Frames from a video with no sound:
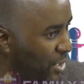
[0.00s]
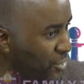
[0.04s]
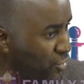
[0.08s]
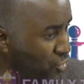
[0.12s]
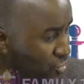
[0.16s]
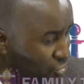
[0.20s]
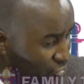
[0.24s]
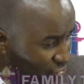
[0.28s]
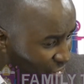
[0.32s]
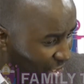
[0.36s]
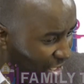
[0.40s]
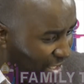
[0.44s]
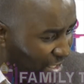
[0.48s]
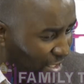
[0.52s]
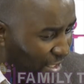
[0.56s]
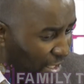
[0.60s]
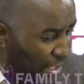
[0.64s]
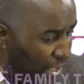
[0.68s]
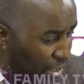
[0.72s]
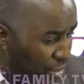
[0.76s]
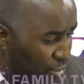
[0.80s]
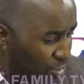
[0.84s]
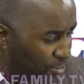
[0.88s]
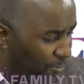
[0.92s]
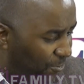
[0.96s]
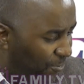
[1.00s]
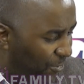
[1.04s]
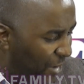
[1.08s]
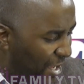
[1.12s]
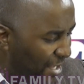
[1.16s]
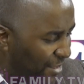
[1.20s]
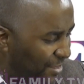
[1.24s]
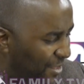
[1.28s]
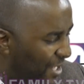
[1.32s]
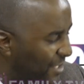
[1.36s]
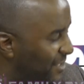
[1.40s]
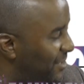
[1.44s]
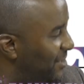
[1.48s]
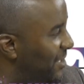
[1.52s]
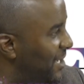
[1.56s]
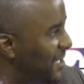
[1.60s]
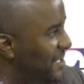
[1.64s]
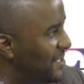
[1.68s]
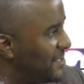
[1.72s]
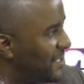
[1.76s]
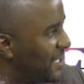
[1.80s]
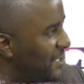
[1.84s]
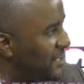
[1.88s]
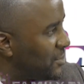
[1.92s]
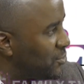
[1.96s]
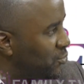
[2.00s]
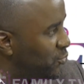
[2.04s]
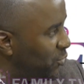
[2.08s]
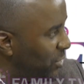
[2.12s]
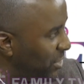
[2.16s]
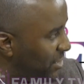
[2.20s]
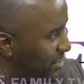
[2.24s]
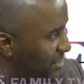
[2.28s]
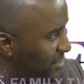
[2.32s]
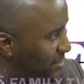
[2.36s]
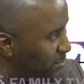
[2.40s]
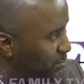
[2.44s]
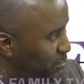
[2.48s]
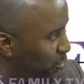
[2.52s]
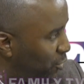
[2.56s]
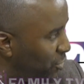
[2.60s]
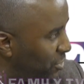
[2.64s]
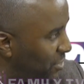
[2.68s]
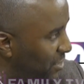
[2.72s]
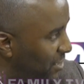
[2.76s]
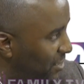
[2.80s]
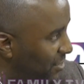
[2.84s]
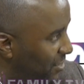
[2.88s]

But usually, you find that there is a sweet spot,